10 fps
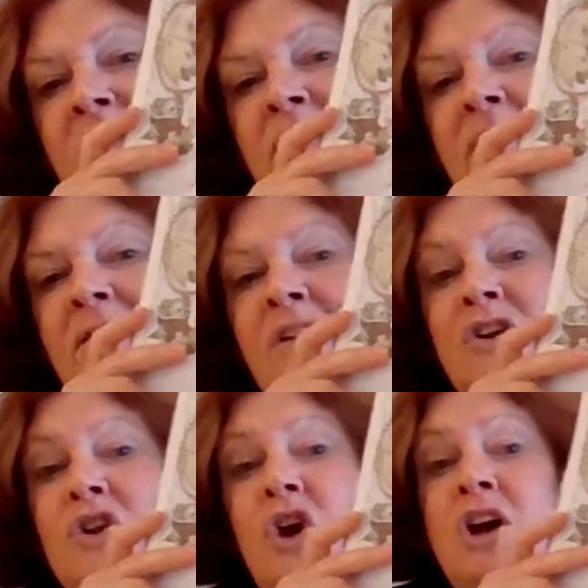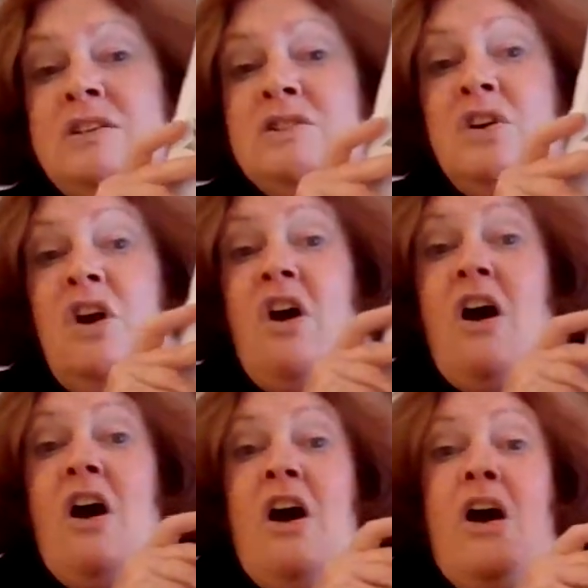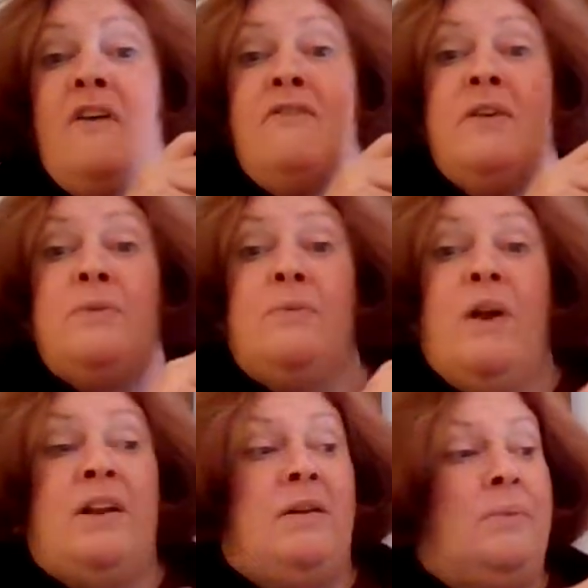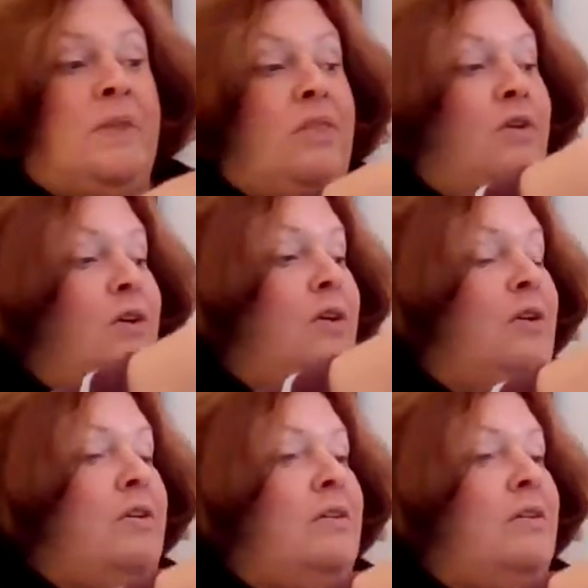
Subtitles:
And the dogs are off and running with her.